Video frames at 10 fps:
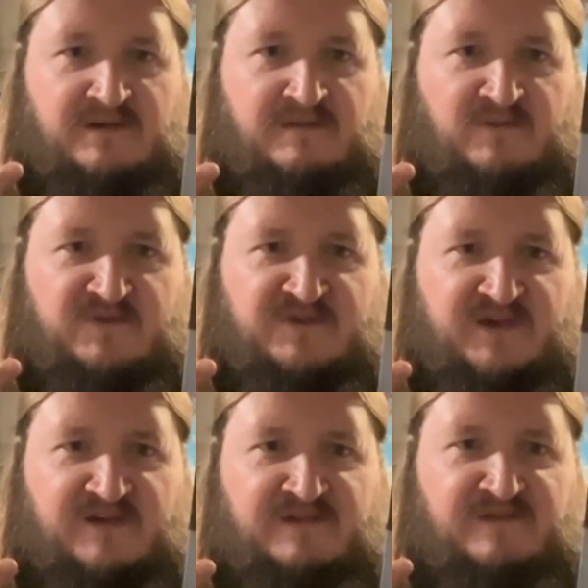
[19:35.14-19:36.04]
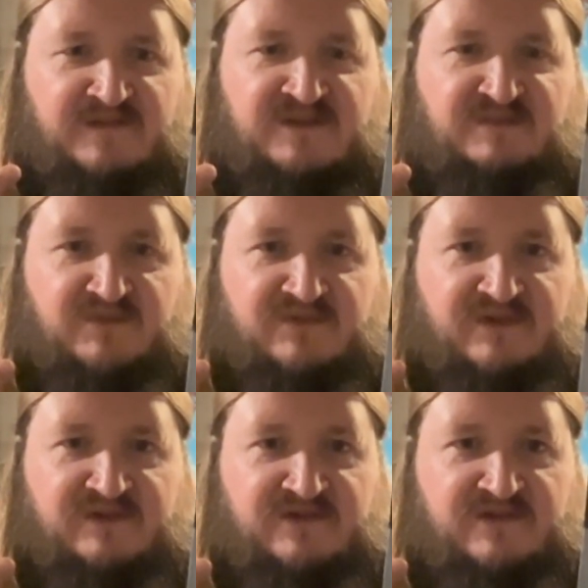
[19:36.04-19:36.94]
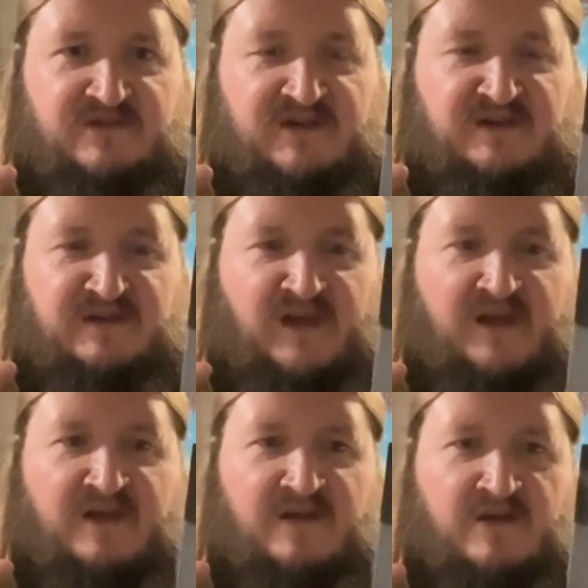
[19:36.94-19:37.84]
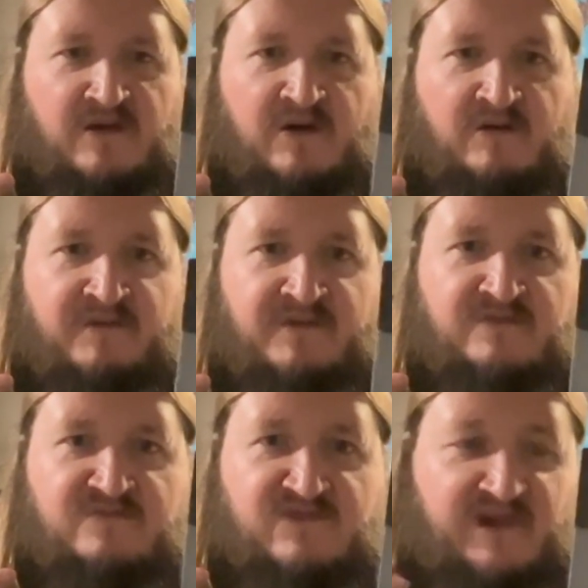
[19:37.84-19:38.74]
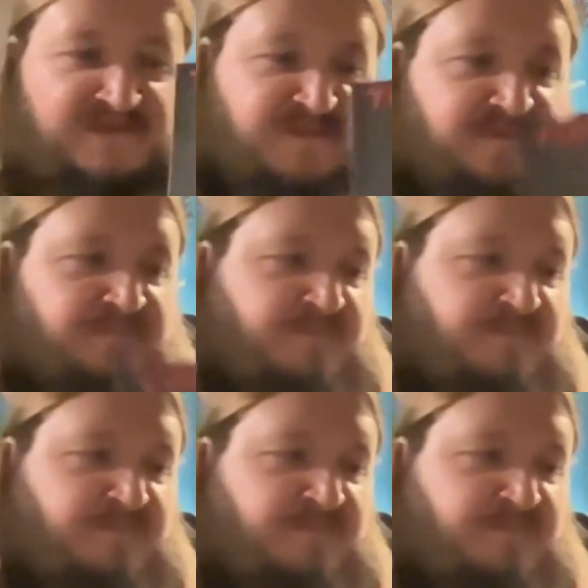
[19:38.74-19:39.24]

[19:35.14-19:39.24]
Once again, this is Bulldozer and the Day of Wrath.